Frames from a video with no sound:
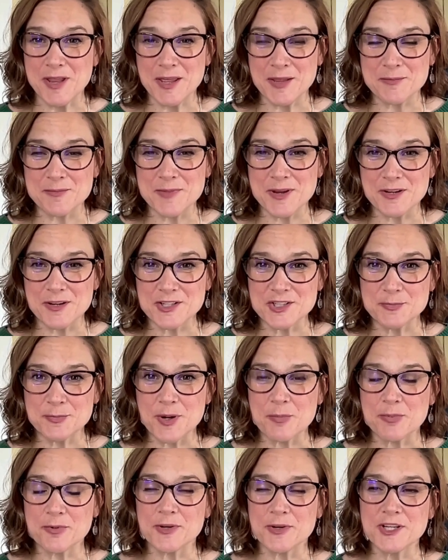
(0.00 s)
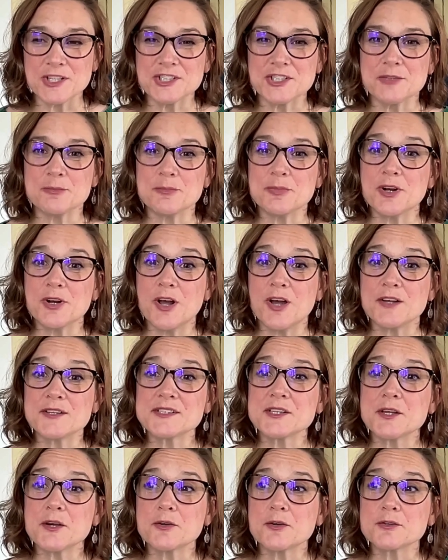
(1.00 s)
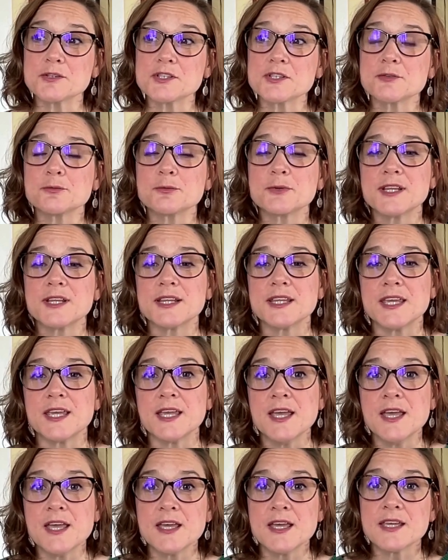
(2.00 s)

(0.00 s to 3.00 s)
and marriage preparation, but also to really